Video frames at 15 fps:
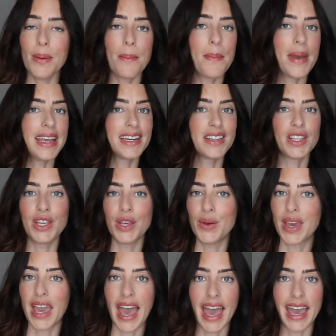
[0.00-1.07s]
Made in the
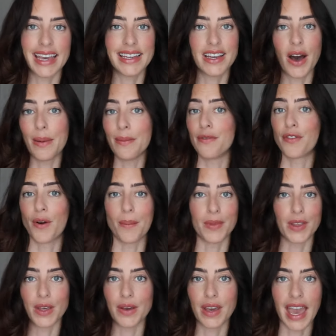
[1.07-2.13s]
UK. I'm from
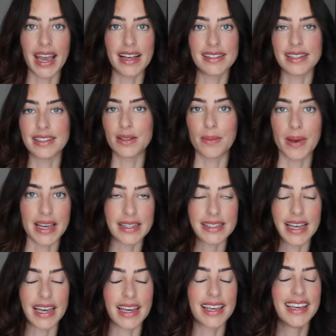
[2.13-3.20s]
the UK, so that's
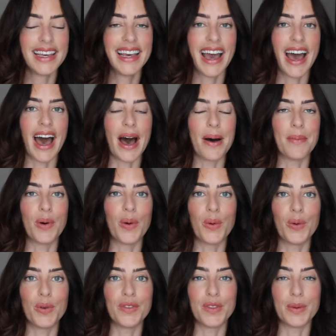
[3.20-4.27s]
amazing.
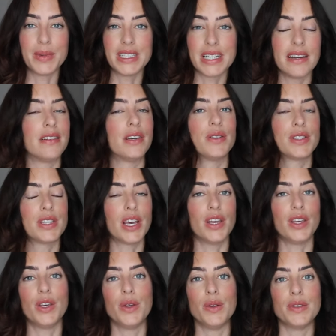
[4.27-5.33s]
All of the materials that are
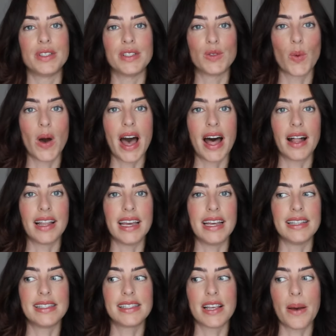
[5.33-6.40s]
used as well.
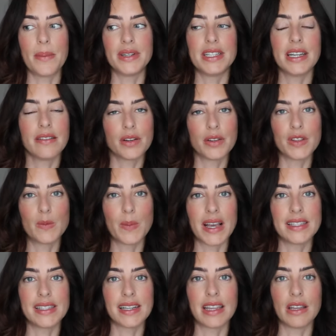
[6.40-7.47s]
It's a material that's
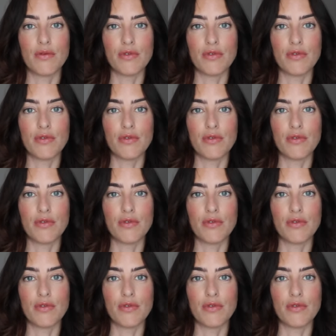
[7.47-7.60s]
basically